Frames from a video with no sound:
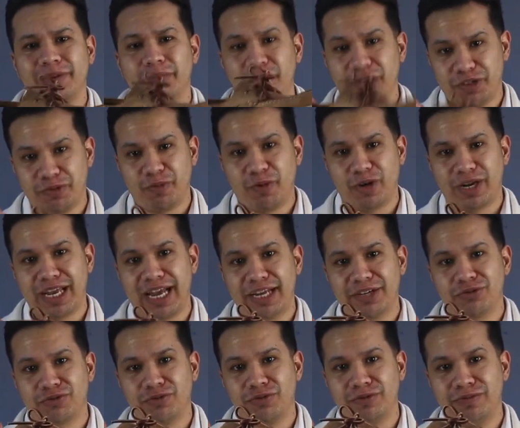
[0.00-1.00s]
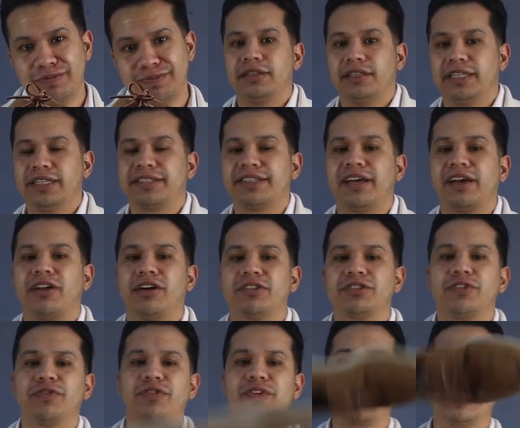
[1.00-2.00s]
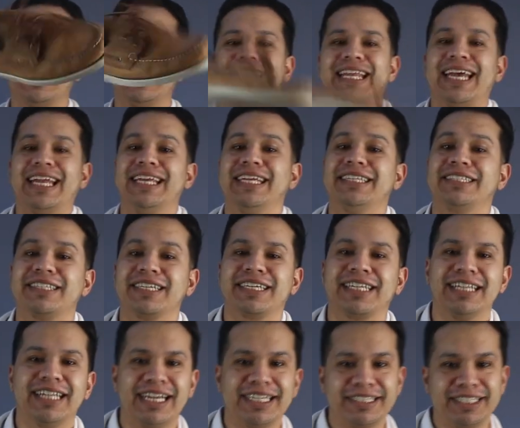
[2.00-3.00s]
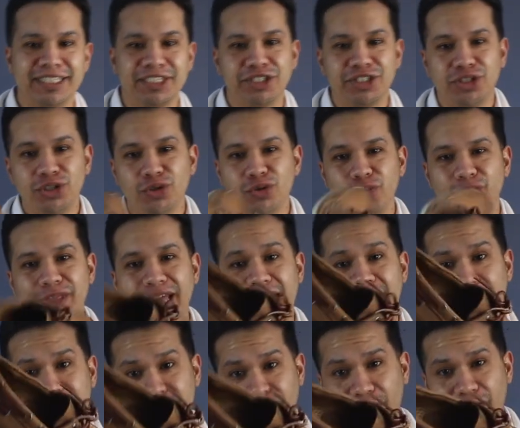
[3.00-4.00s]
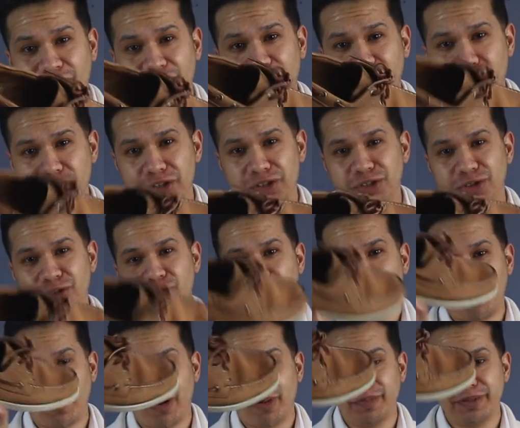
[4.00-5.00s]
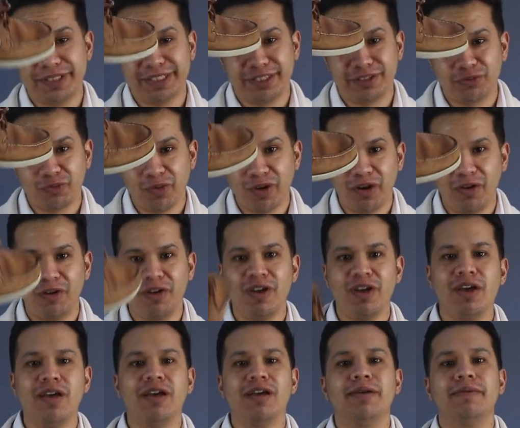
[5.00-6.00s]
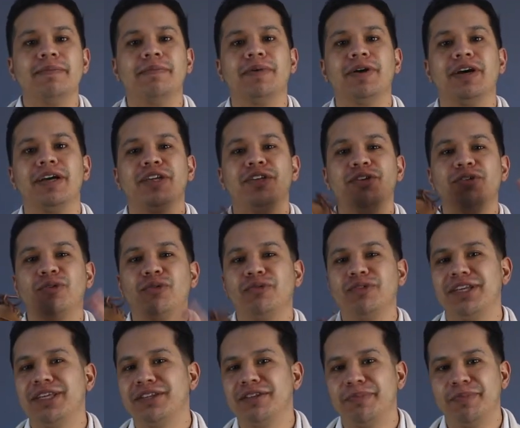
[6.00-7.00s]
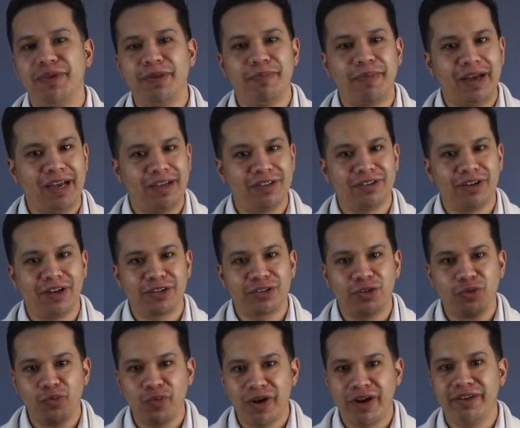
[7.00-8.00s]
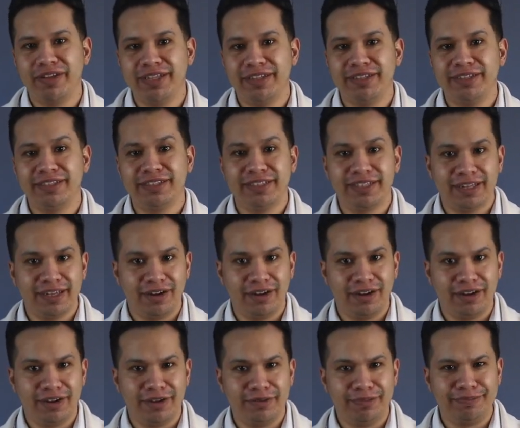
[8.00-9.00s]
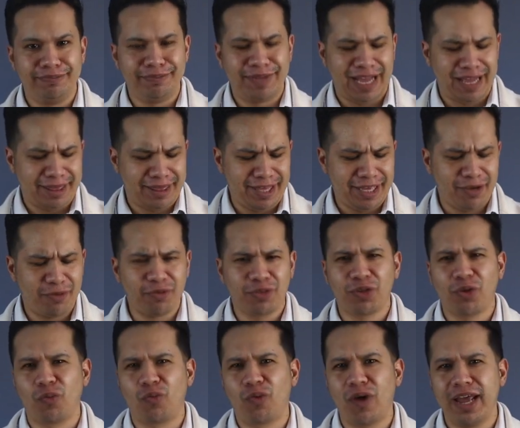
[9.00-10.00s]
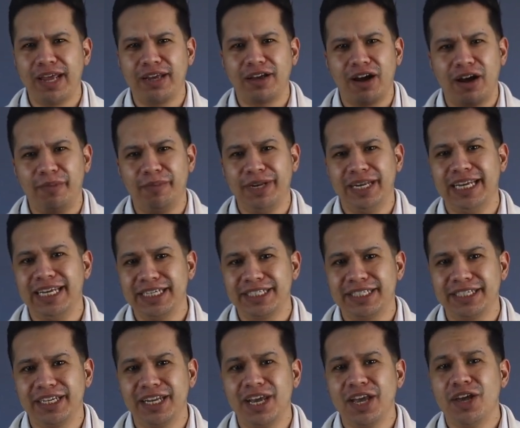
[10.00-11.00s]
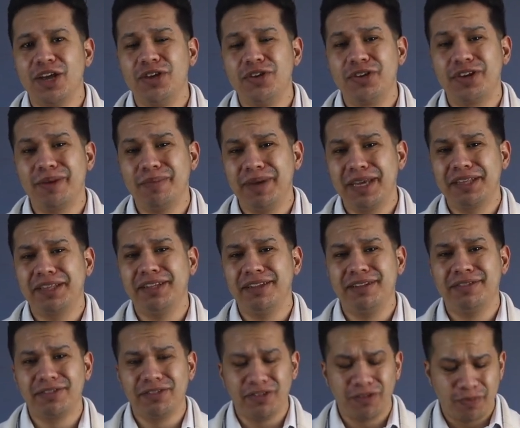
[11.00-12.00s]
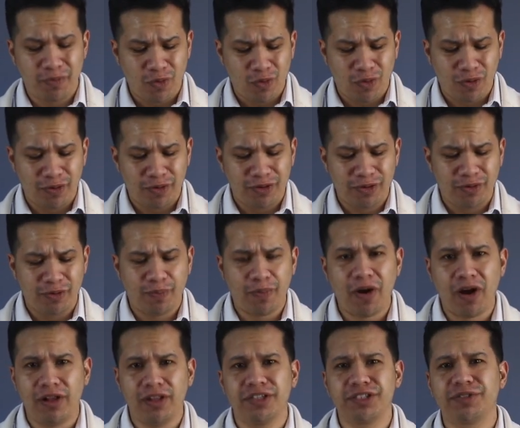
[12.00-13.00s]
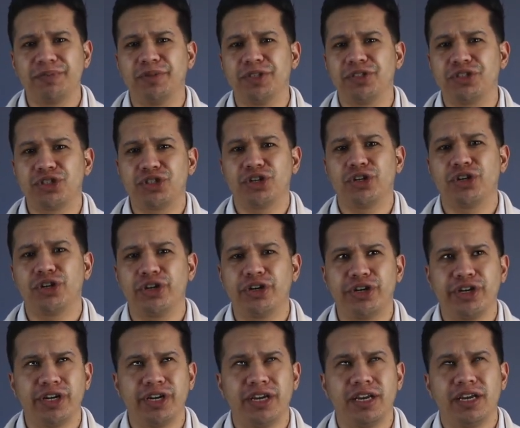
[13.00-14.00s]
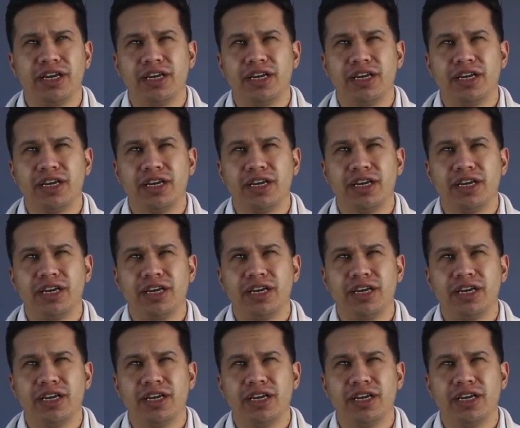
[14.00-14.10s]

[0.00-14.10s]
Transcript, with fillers: much more casual. Let's not also forget that it's a classic shoe that has a functional purpose as well, but you don't need to be by a doc to wear these. I think with the right combination, you can make these look more, you know, polished, mature,